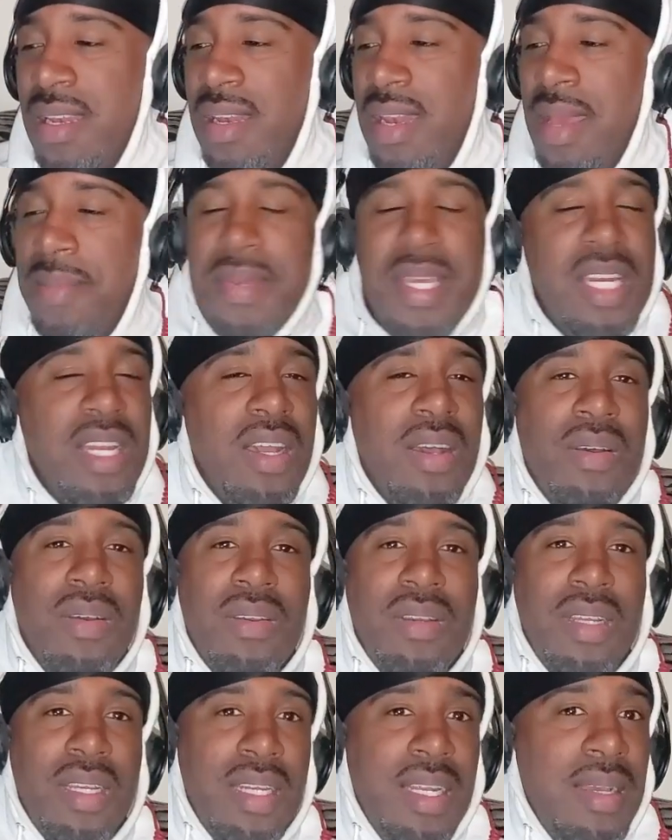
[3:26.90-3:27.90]
let me know
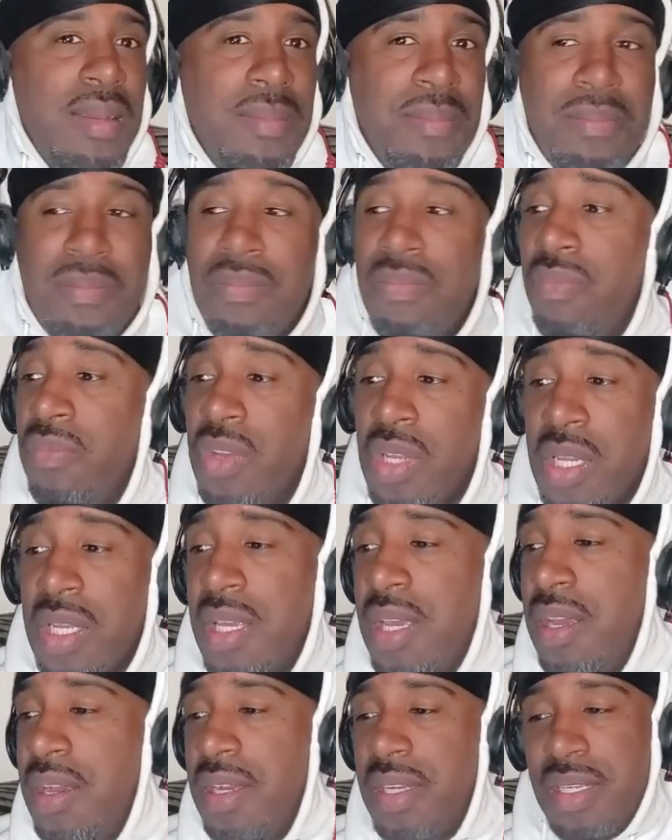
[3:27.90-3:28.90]
because I'm really
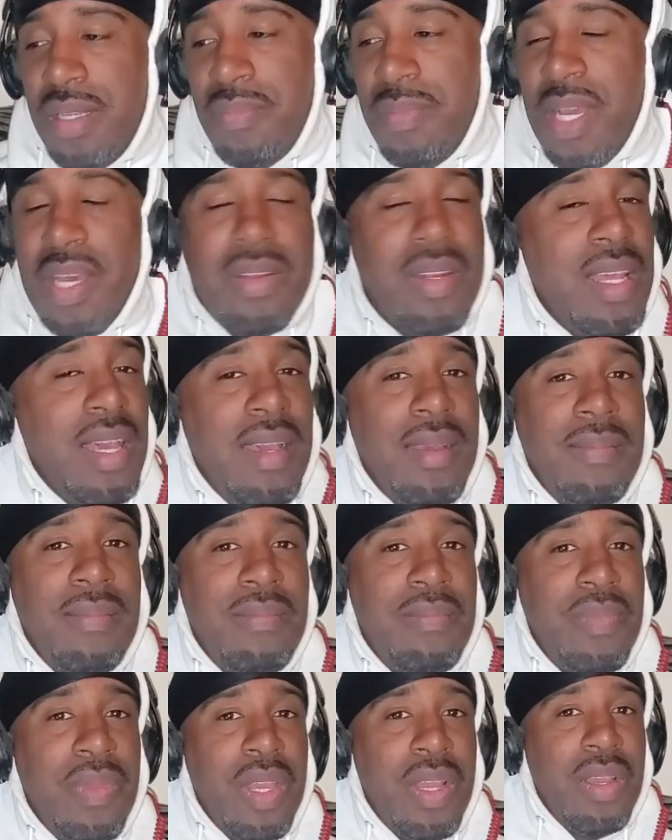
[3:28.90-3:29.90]
curious about that.
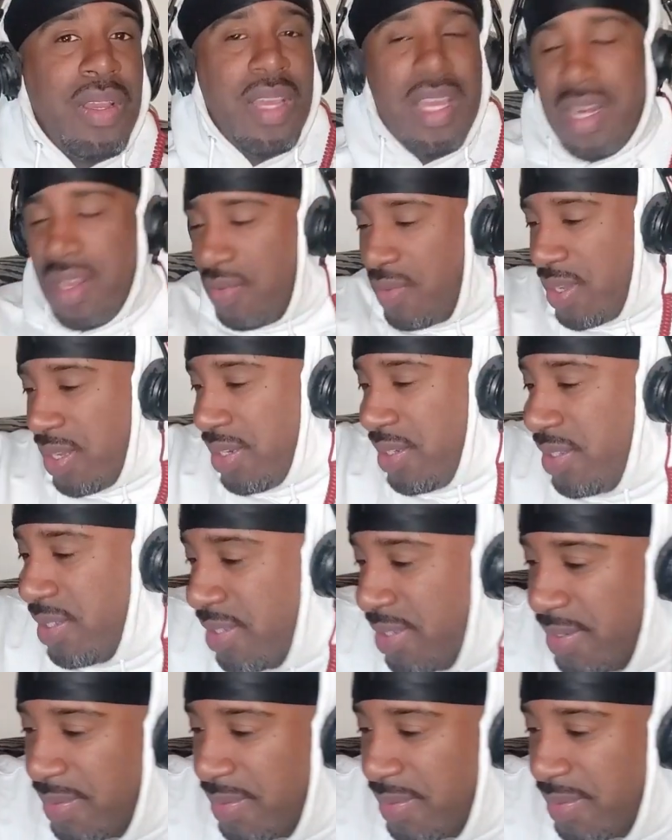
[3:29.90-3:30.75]
Like, anyways.